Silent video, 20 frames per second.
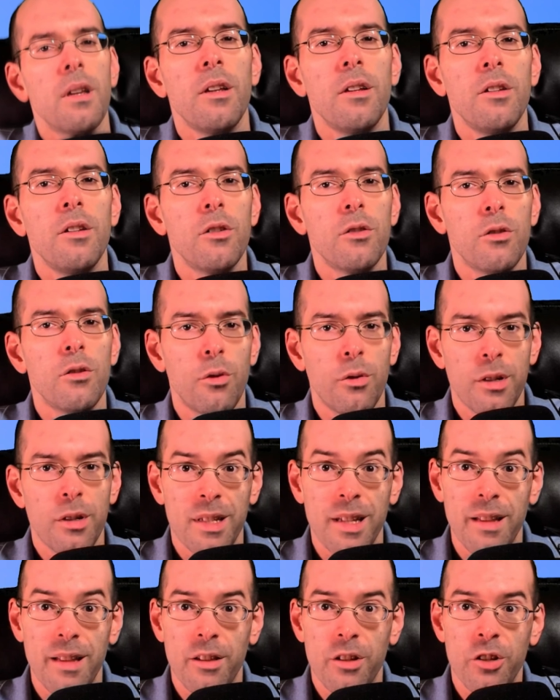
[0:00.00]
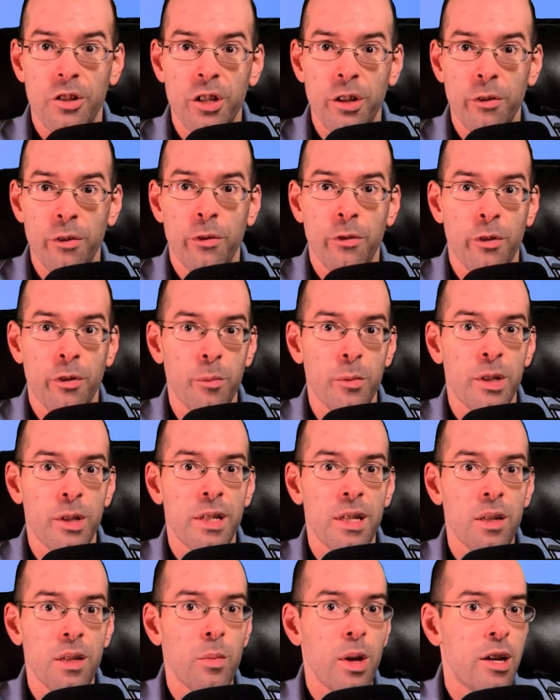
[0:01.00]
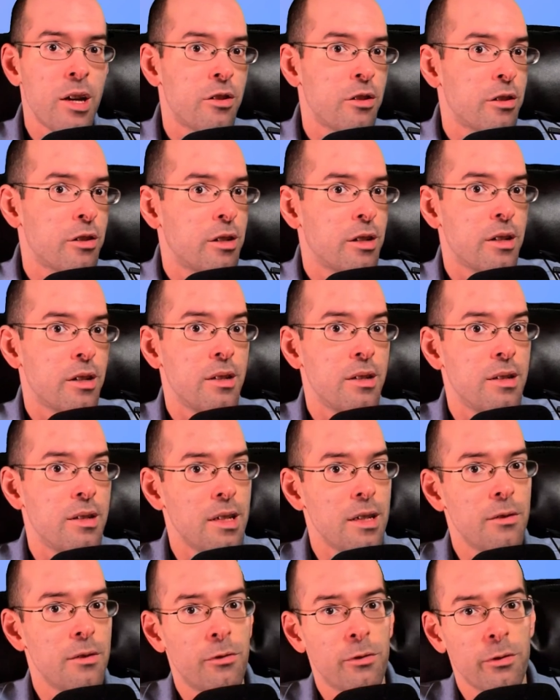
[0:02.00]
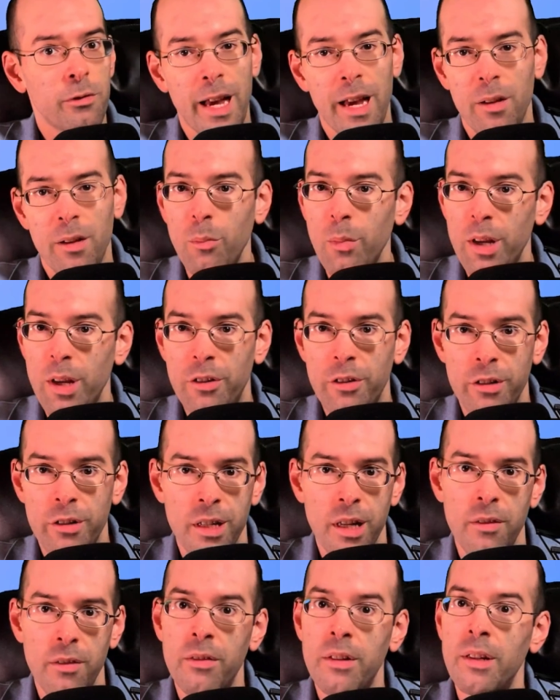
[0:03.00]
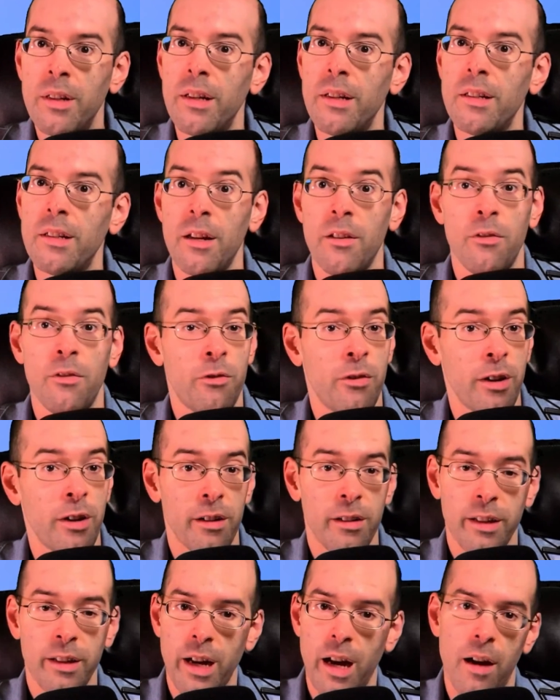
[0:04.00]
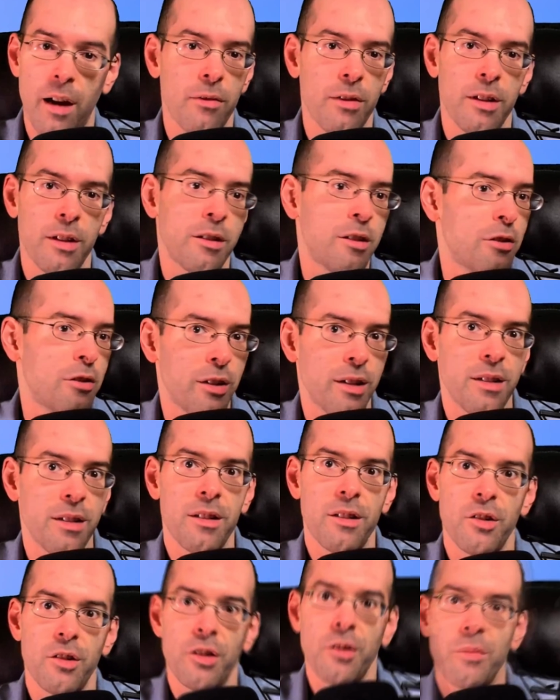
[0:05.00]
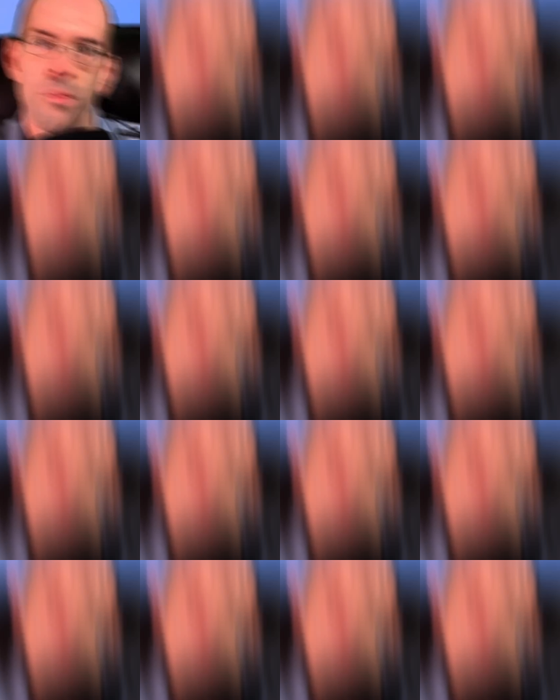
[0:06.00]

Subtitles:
You'll notice that the shift from C major to D flat major 7 is a fairly obvious transition.